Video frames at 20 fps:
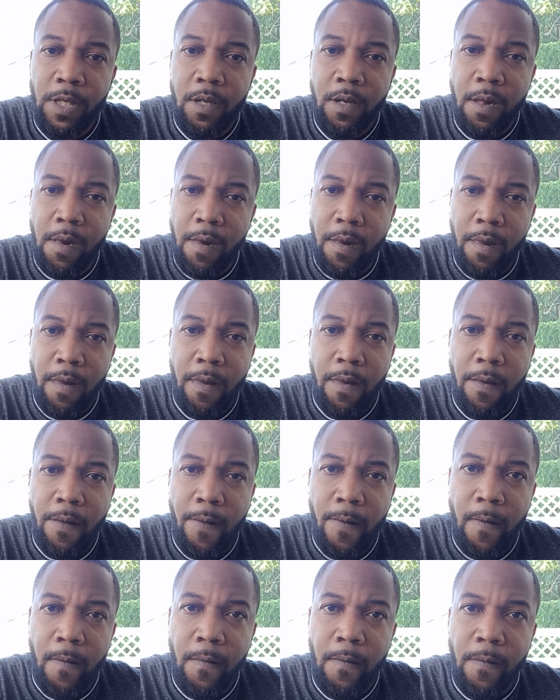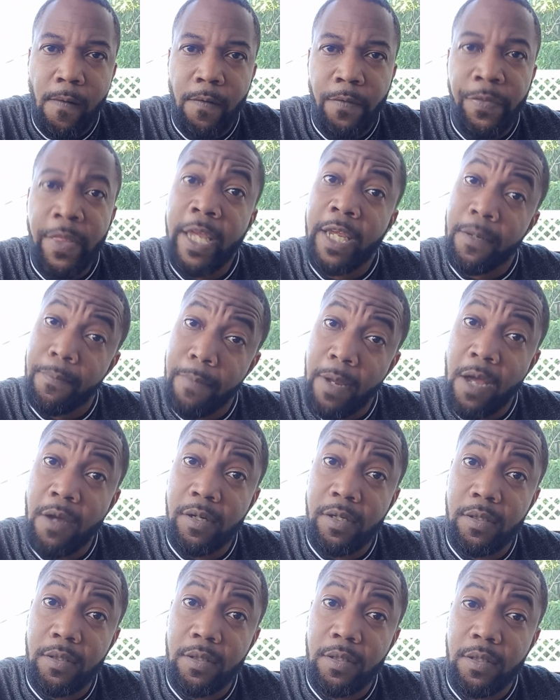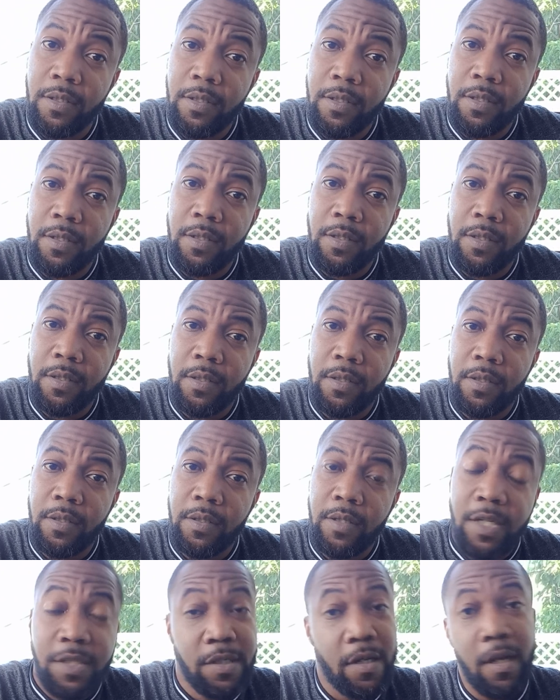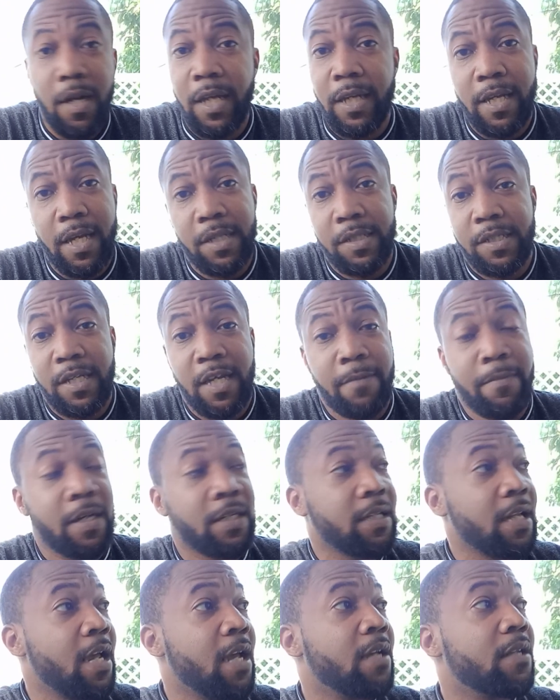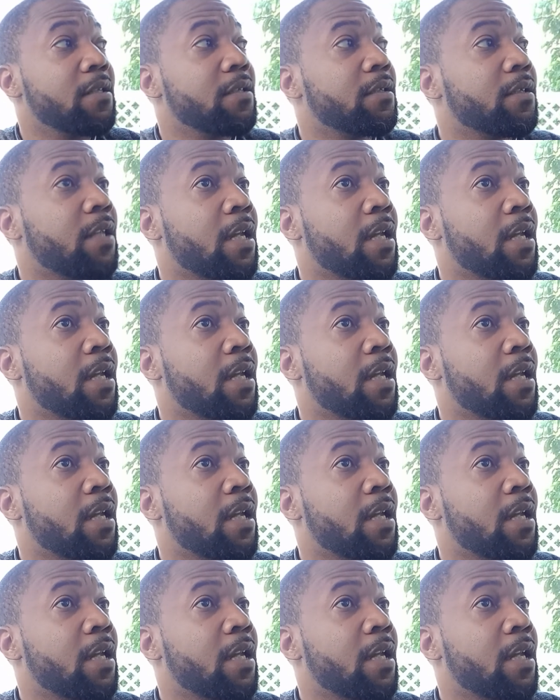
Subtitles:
Huh? Think about it. That's all I got to say about that.